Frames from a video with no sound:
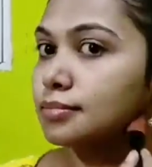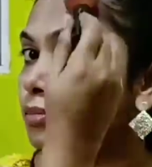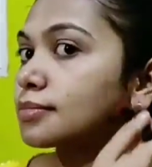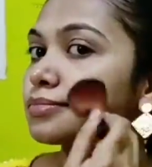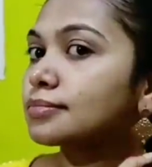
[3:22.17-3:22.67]

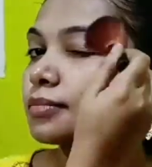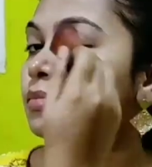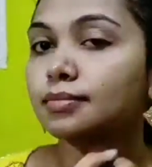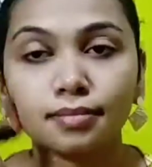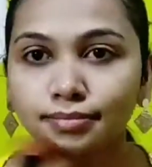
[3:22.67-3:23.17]
Now this
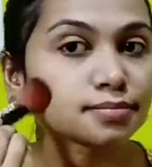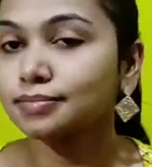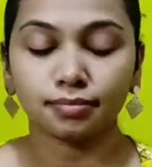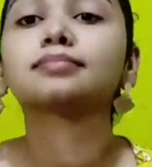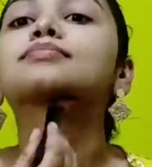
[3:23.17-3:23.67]
actually gives you a
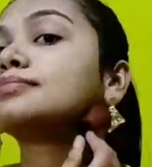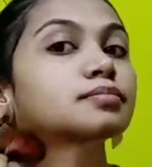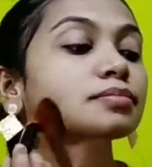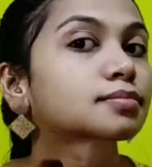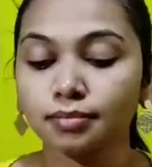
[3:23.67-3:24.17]
very nice
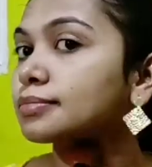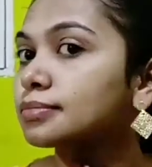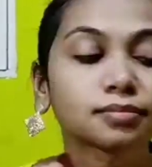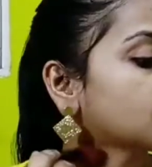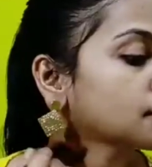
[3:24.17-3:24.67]
setting look.
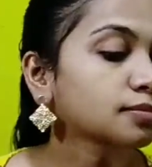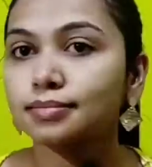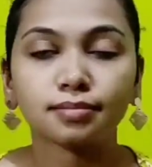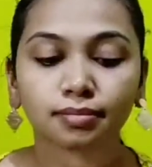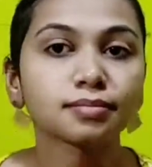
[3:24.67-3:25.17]

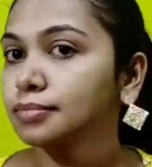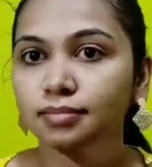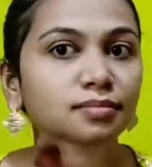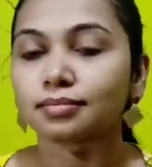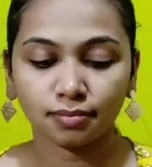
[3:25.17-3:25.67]

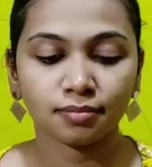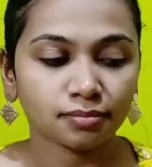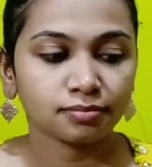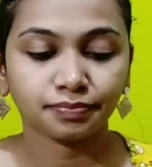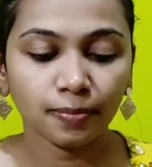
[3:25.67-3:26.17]

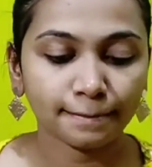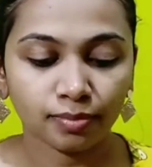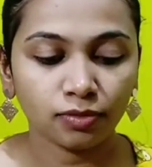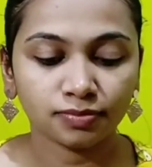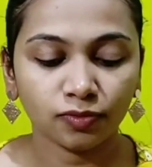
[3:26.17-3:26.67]
After which I'm
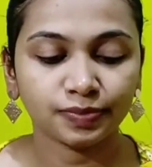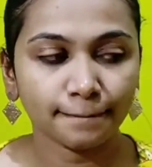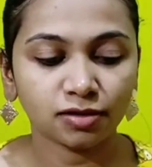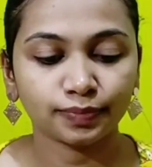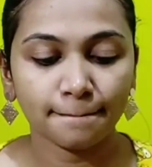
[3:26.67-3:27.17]
going to
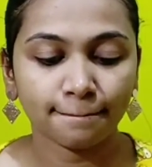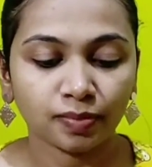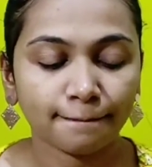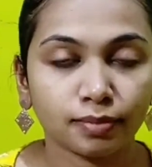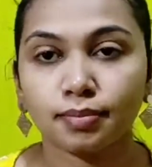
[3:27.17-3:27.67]
complete my
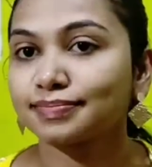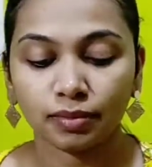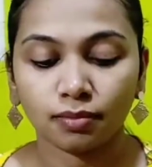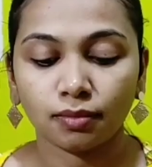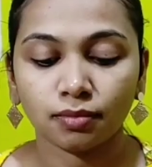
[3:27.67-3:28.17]
eye
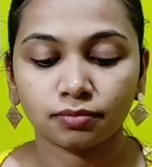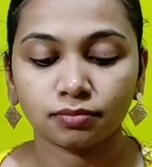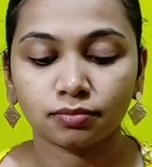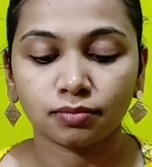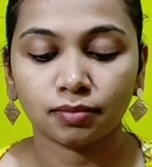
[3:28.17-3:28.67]
makeup.
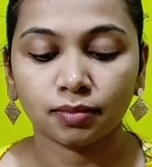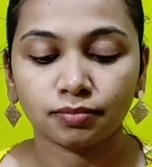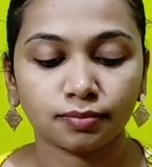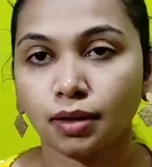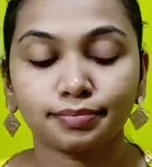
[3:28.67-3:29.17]
I'm going
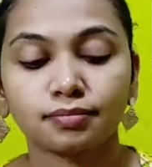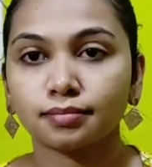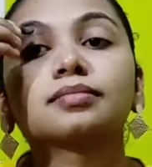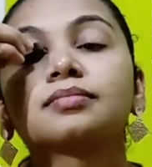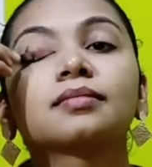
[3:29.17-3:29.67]
to use
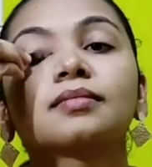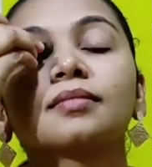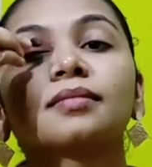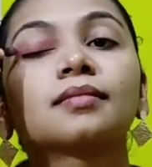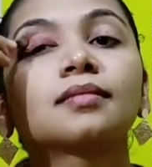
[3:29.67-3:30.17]
only
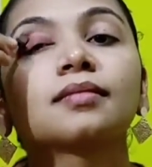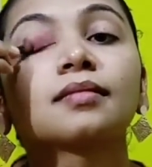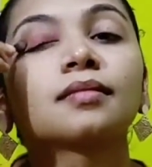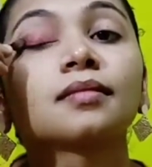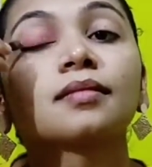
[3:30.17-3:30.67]
an
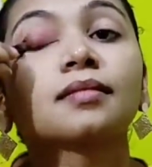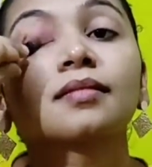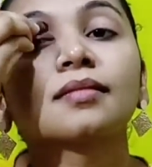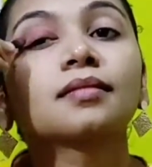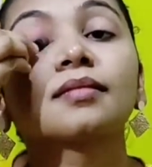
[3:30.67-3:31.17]
eyeshadow here
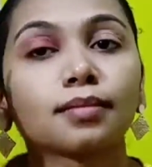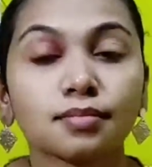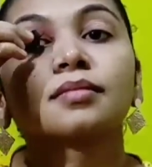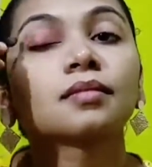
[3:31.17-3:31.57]
from Maybelline.